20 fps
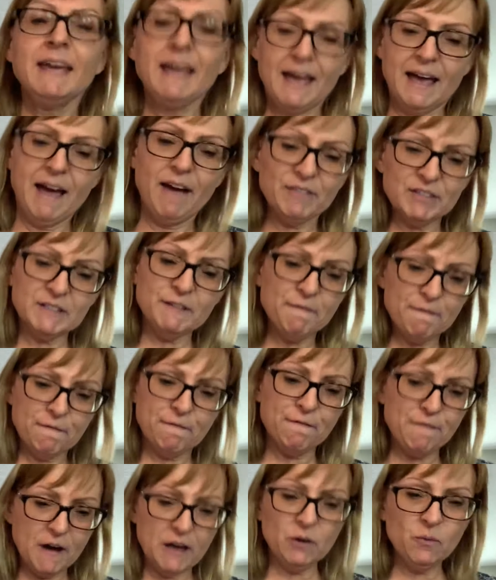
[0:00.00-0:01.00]
have some
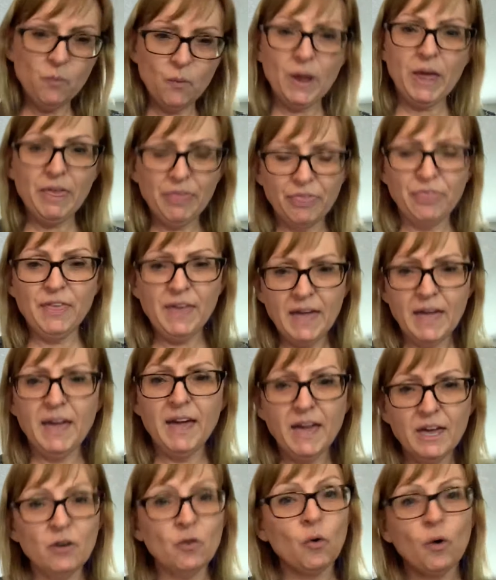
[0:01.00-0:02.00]
fun with
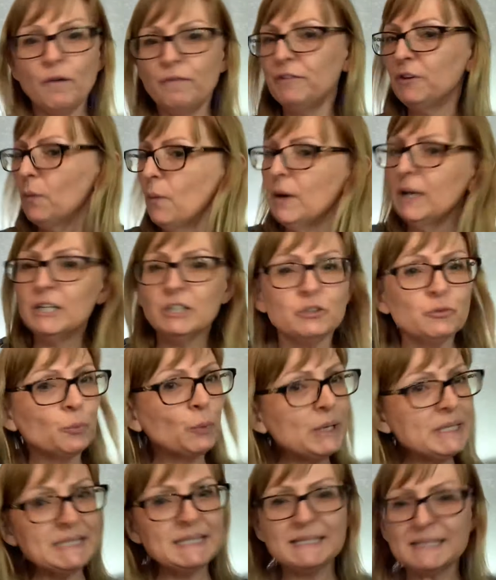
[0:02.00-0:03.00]
it, or if you want to
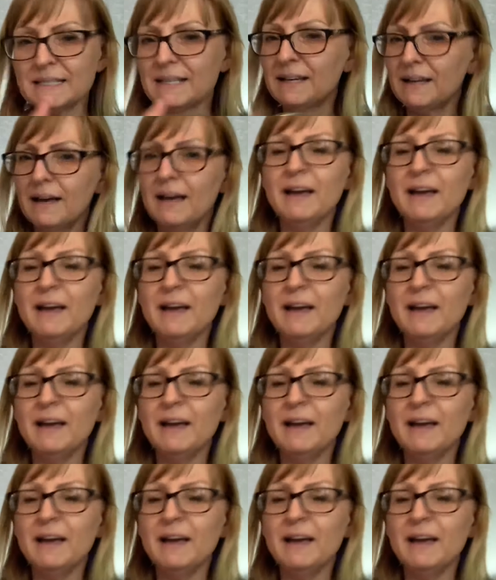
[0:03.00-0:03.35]
whisk,